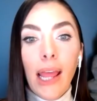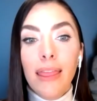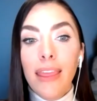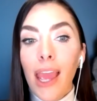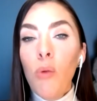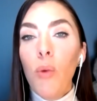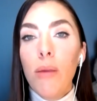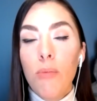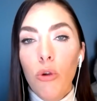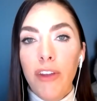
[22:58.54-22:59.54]
Then we
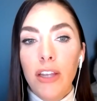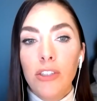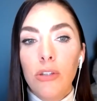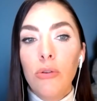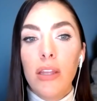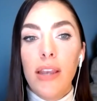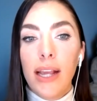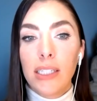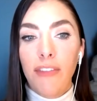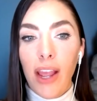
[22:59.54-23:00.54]
move into the
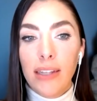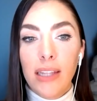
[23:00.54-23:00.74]
next phase.